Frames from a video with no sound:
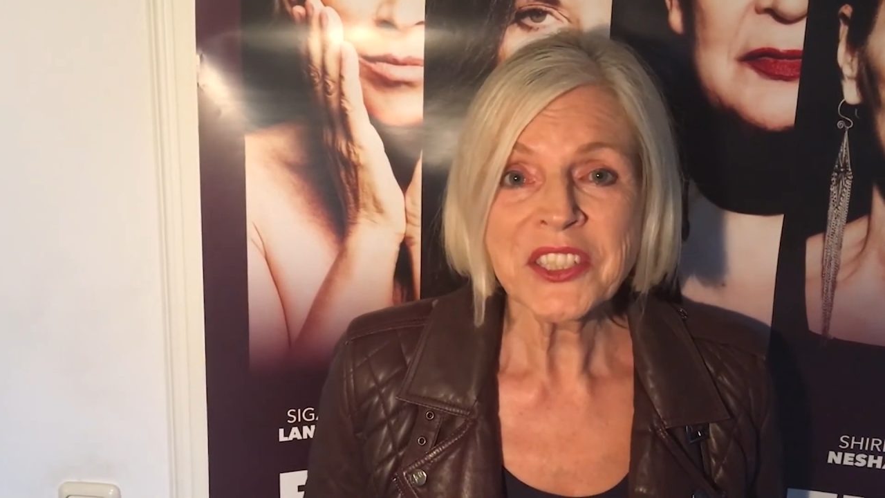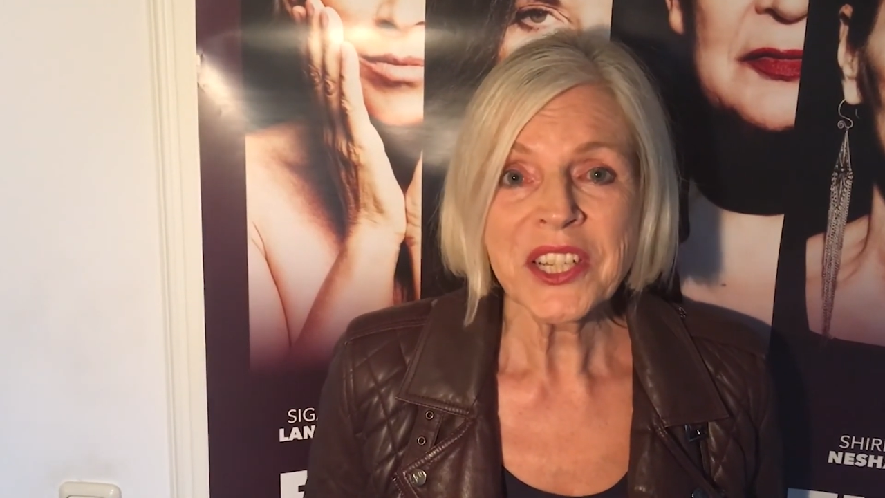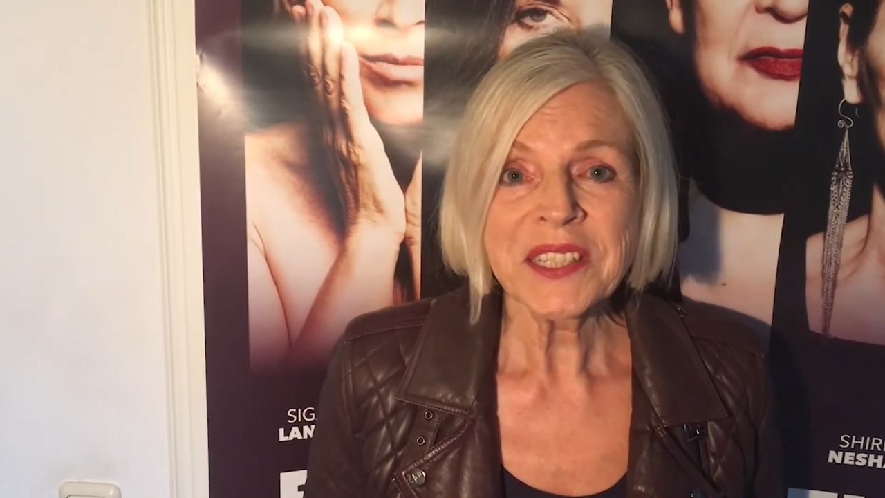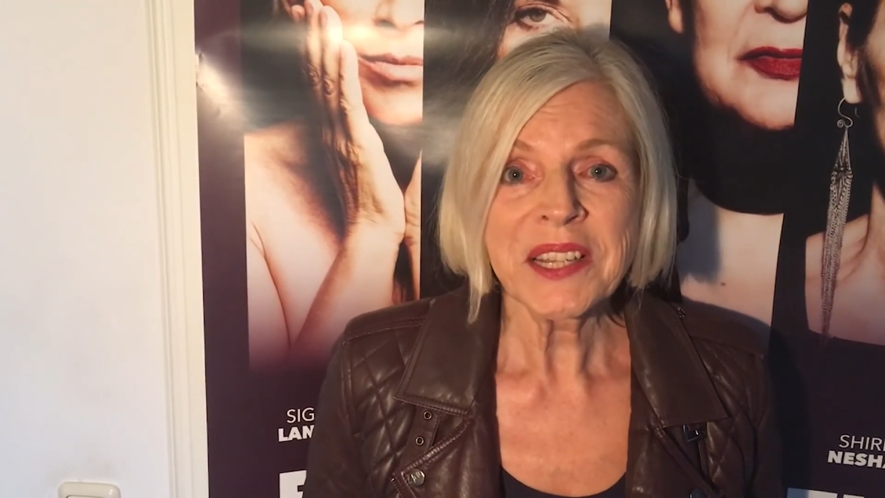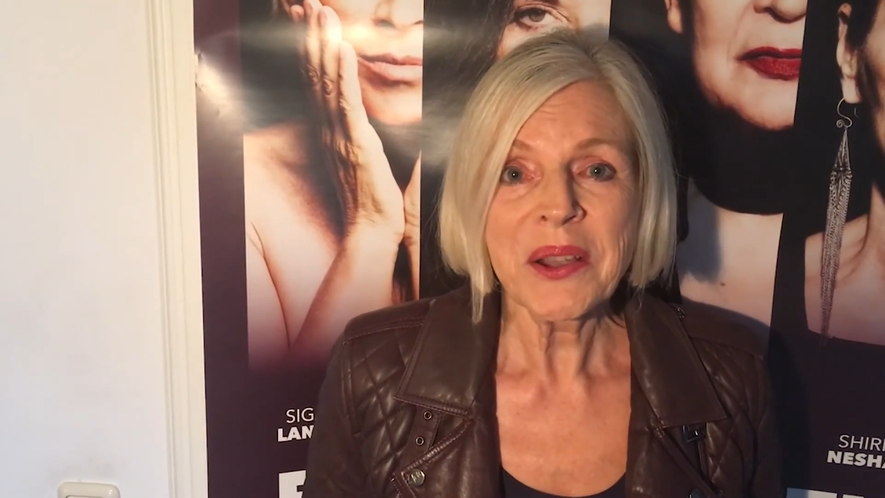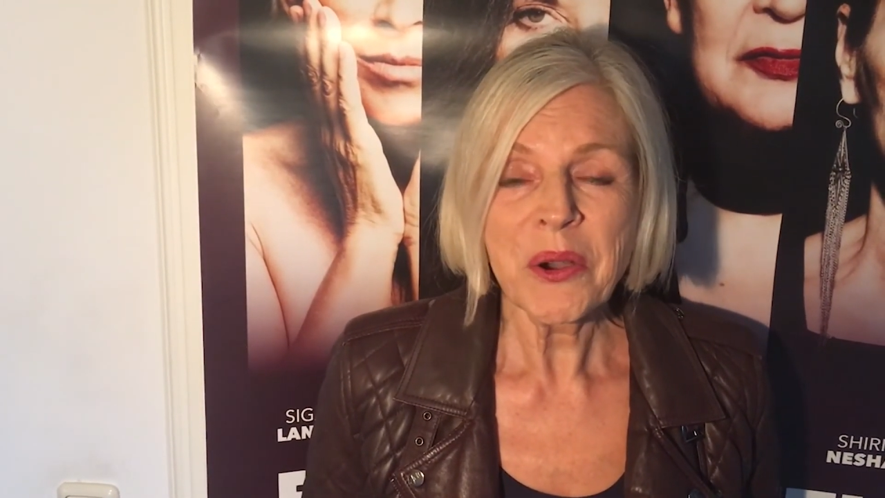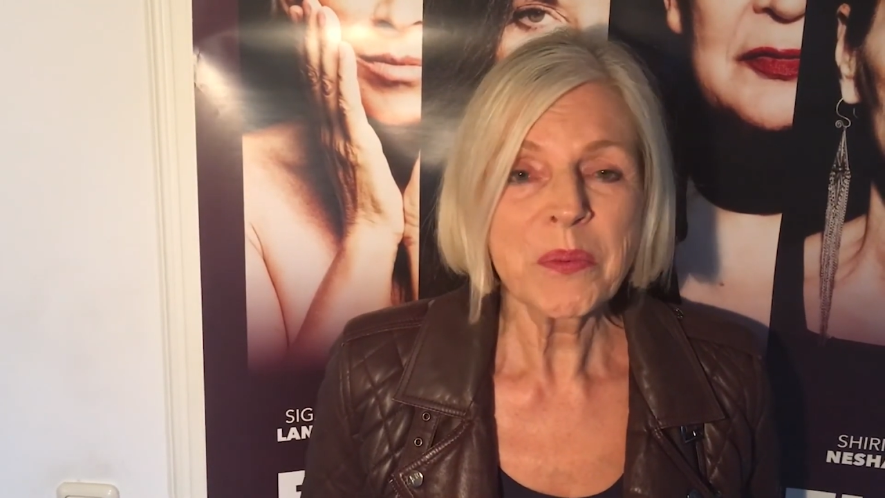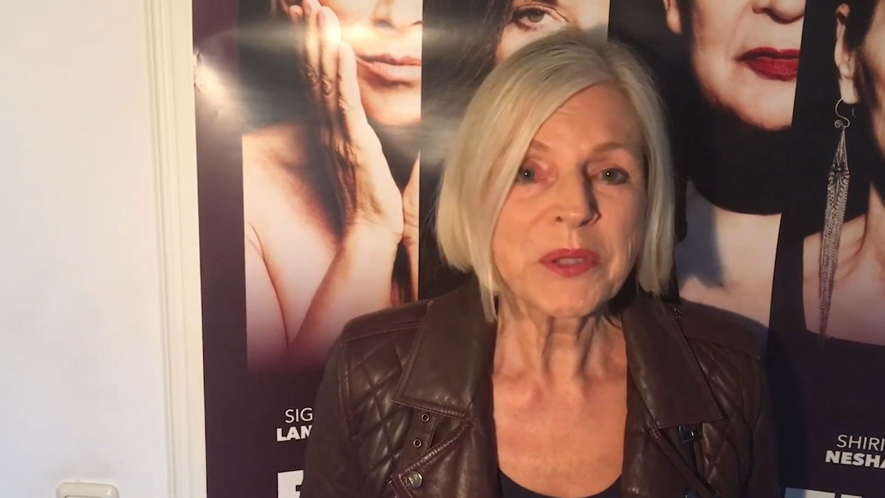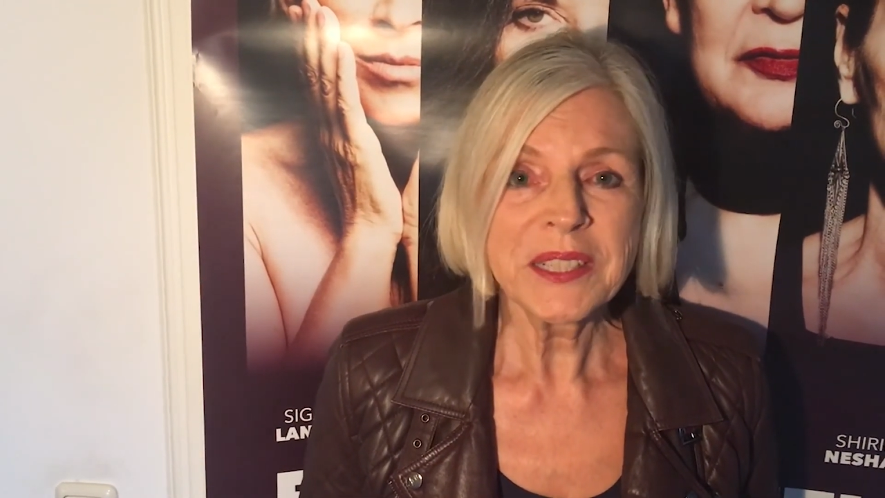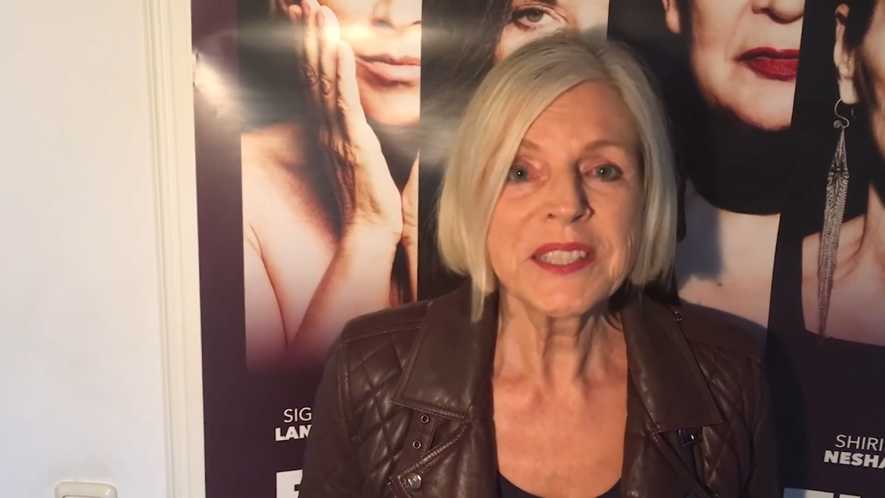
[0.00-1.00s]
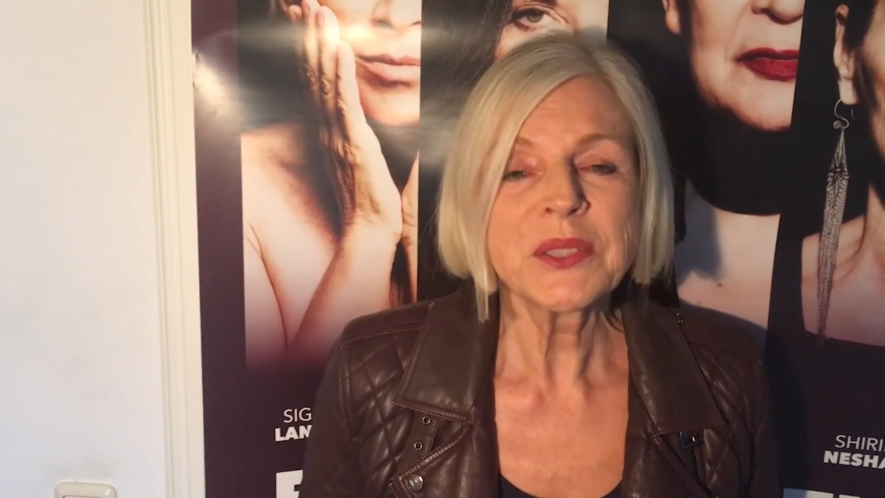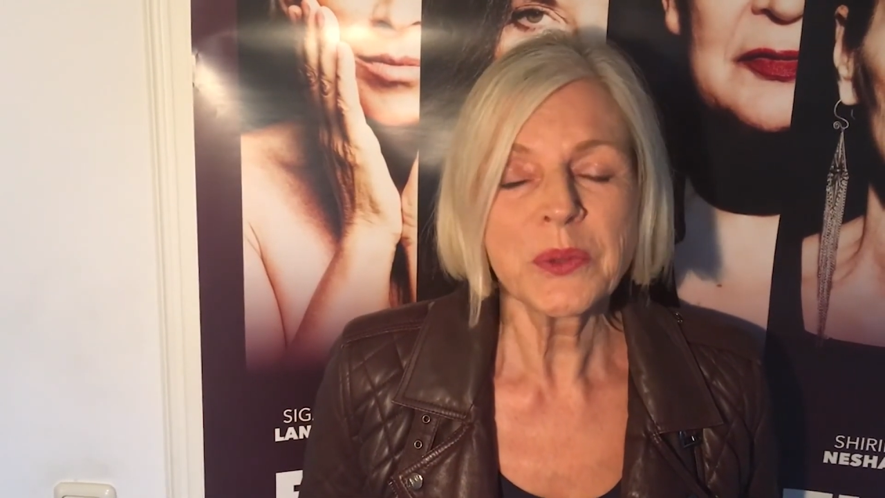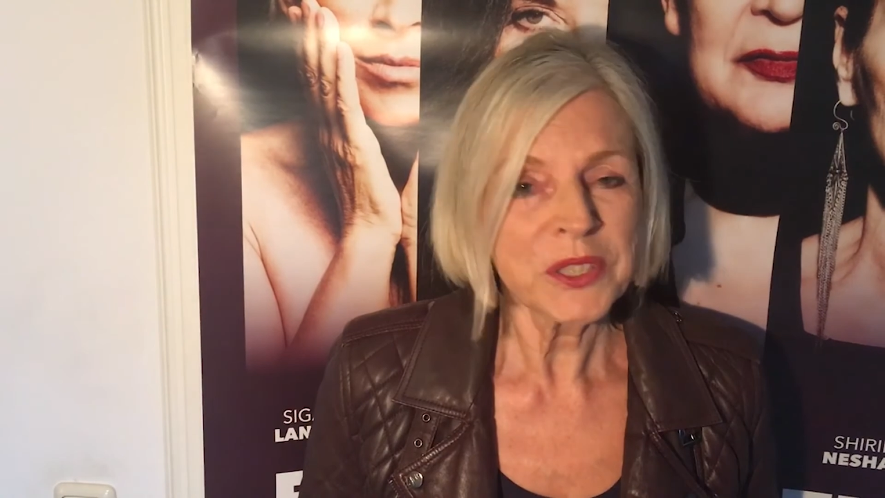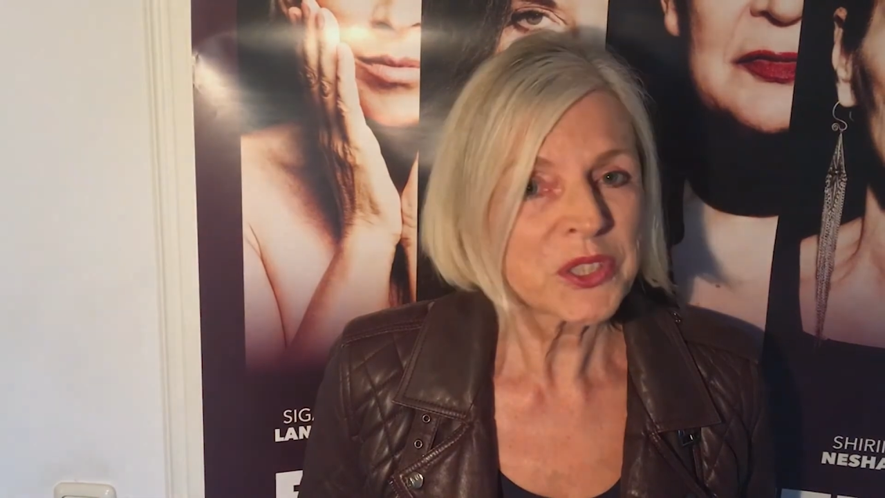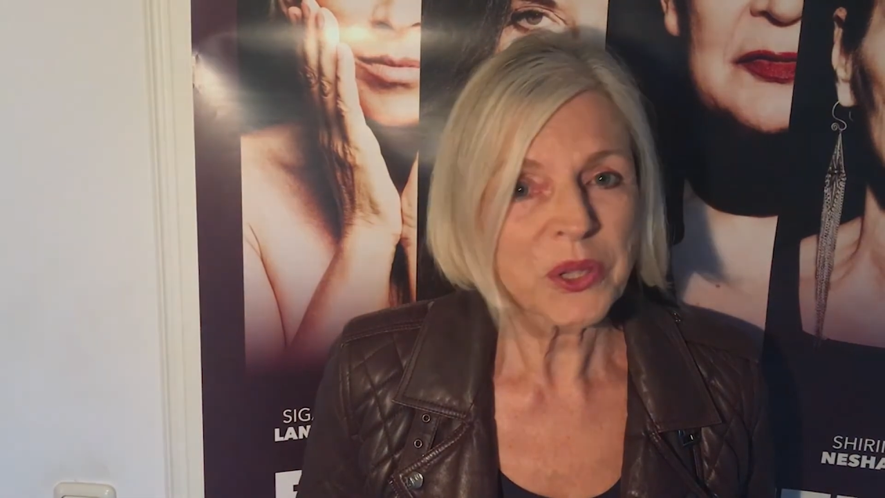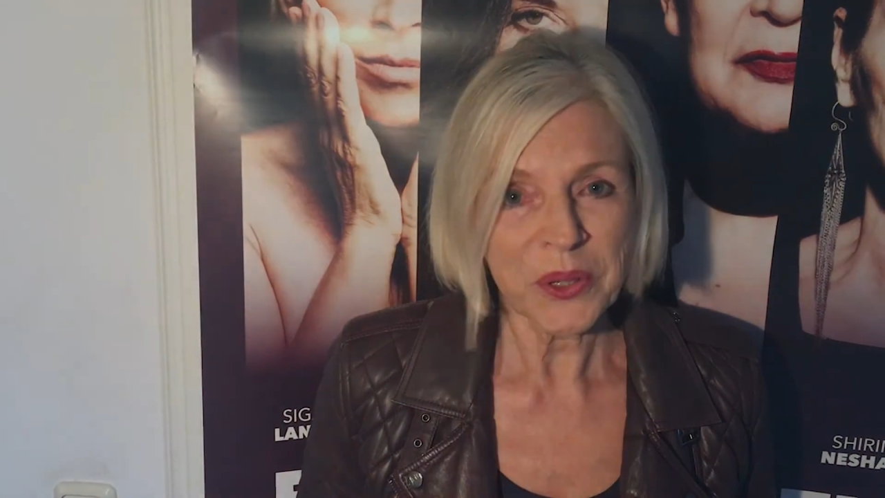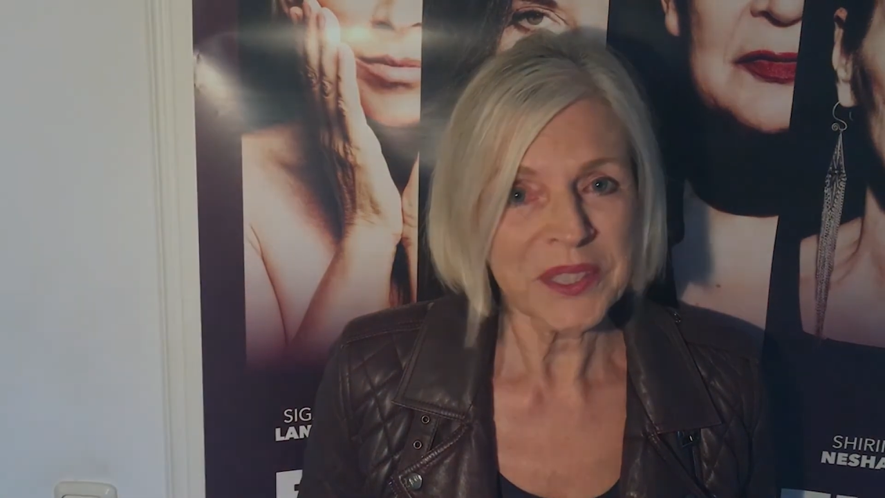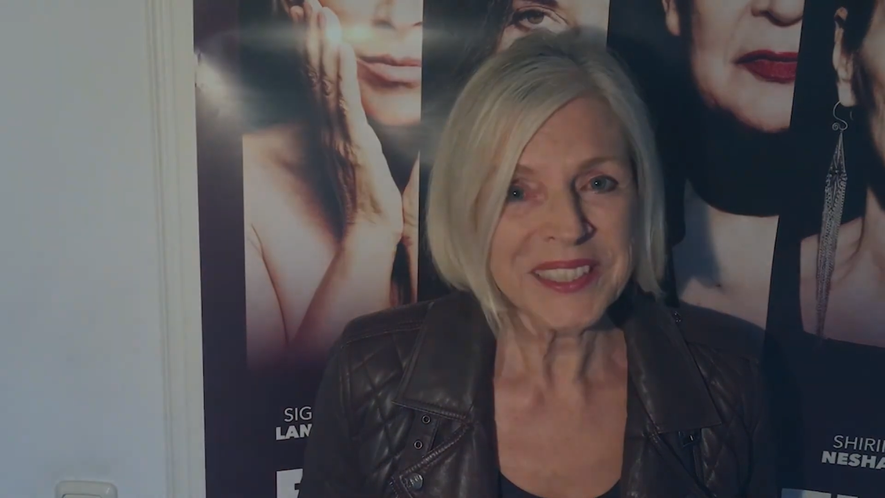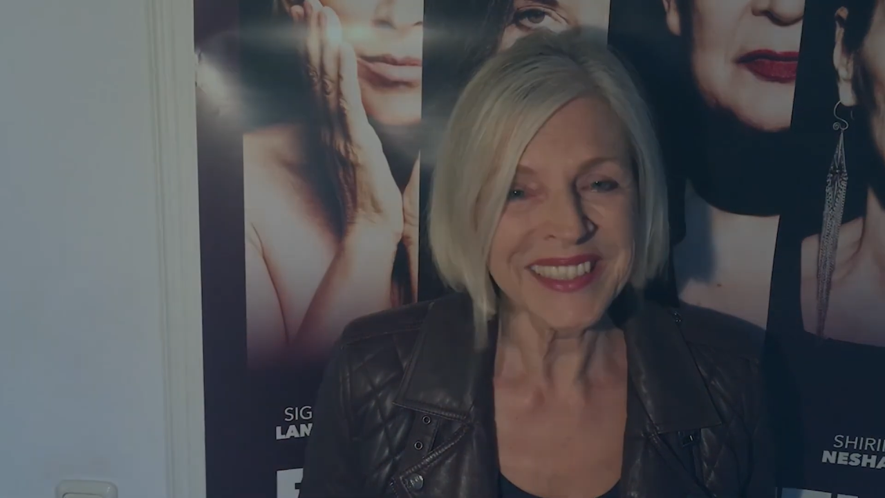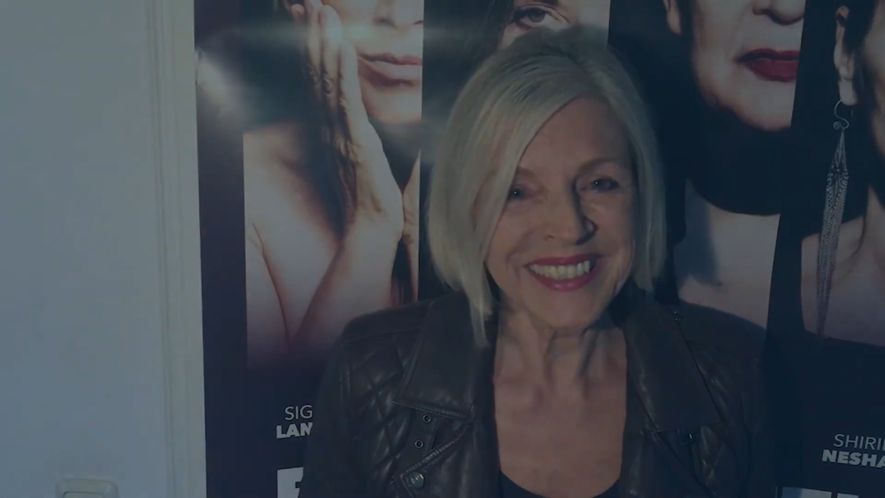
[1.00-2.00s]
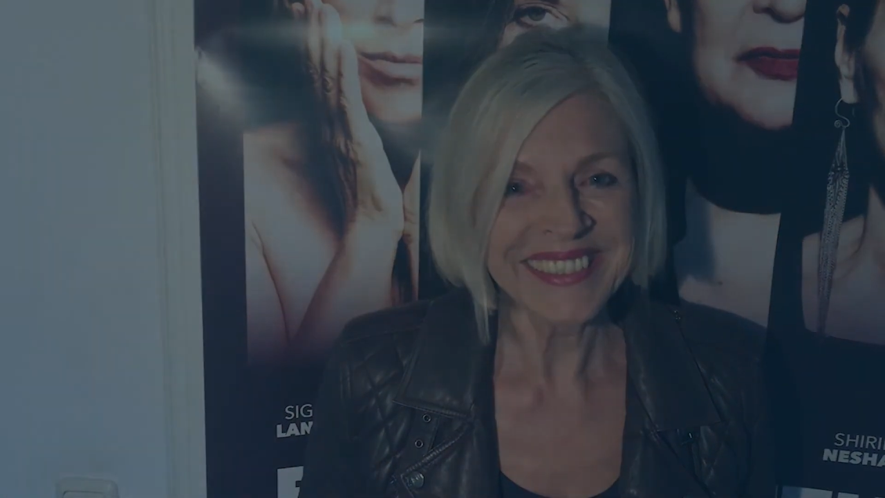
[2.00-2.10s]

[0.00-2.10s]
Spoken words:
and I hope really you enjoyed.